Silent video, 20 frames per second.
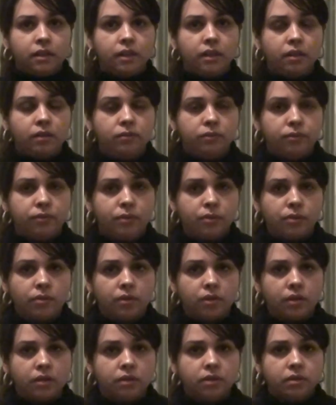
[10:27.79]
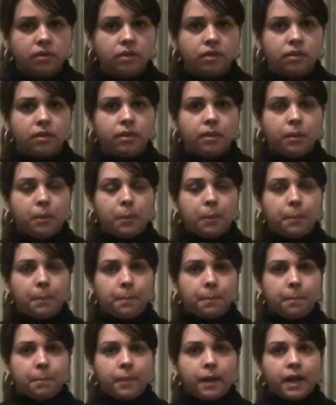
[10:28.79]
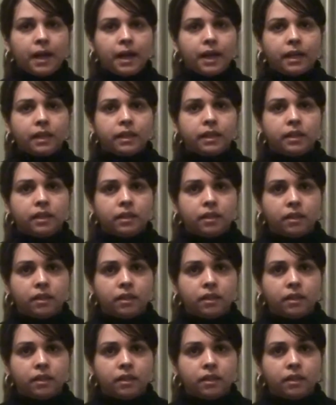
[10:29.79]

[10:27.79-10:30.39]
and forward, back